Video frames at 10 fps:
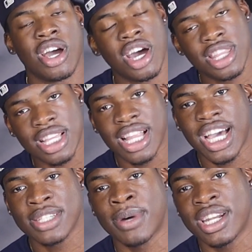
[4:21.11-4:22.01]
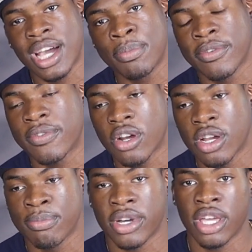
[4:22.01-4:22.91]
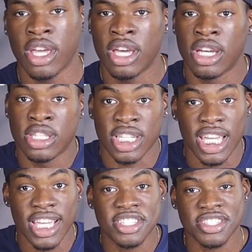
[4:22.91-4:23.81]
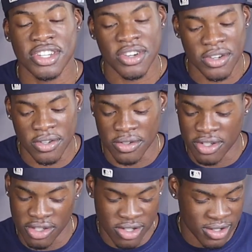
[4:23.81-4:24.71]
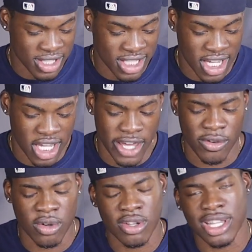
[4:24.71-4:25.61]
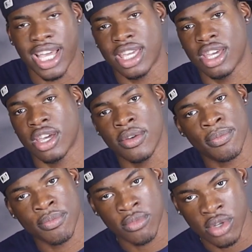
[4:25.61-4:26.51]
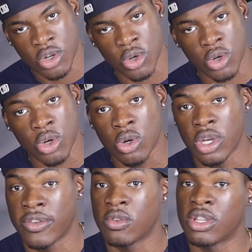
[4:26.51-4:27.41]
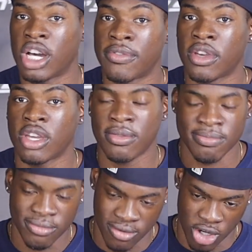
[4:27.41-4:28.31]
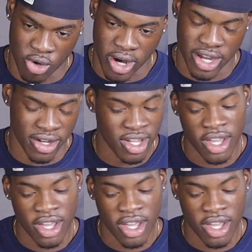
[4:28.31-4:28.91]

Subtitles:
Other clients might not prefer it, but to each his own. You know what I'm saying? If you don't like it, cool. If you love it, great.